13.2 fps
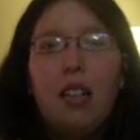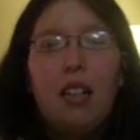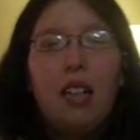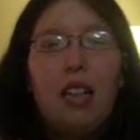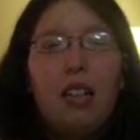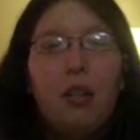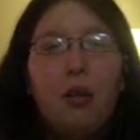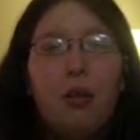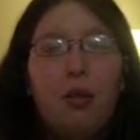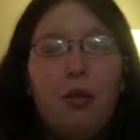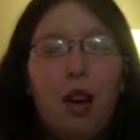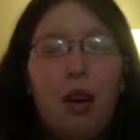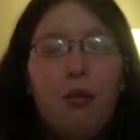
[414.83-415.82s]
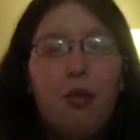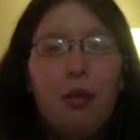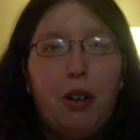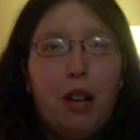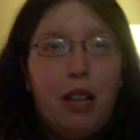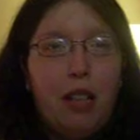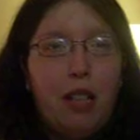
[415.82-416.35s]
yet or have
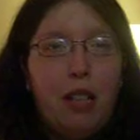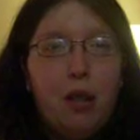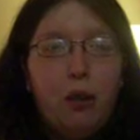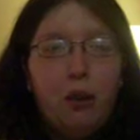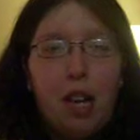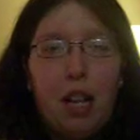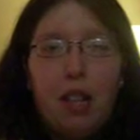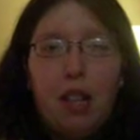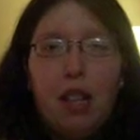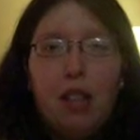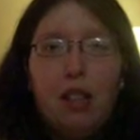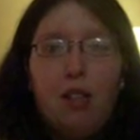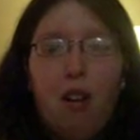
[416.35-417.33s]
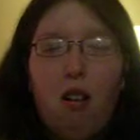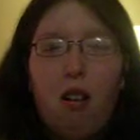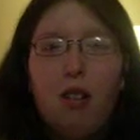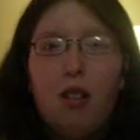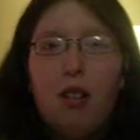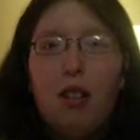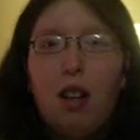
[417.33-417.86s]
traded to get these
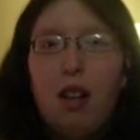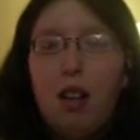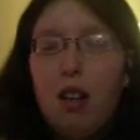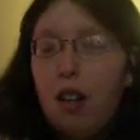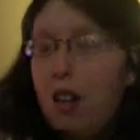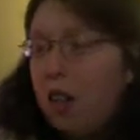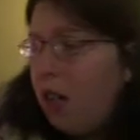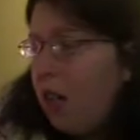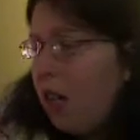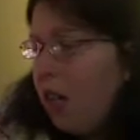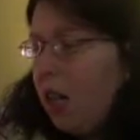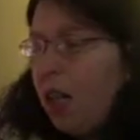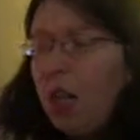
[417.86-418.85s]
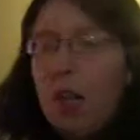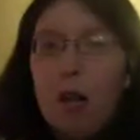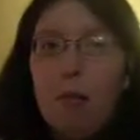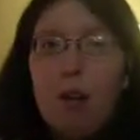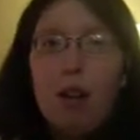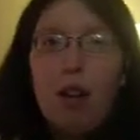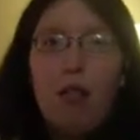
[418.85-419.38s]
cards.
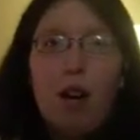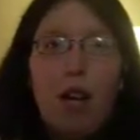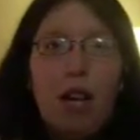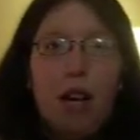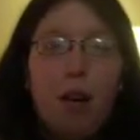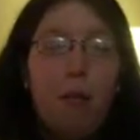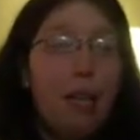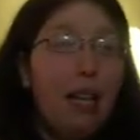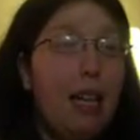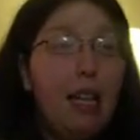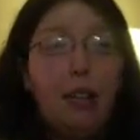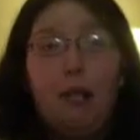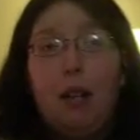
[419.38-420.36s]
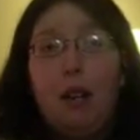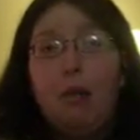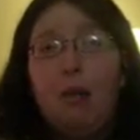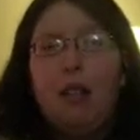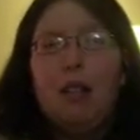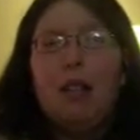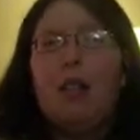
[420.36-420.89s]
But right now I'm playing around
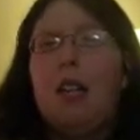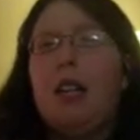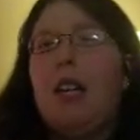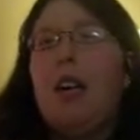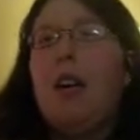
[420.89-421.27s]
with it, seeing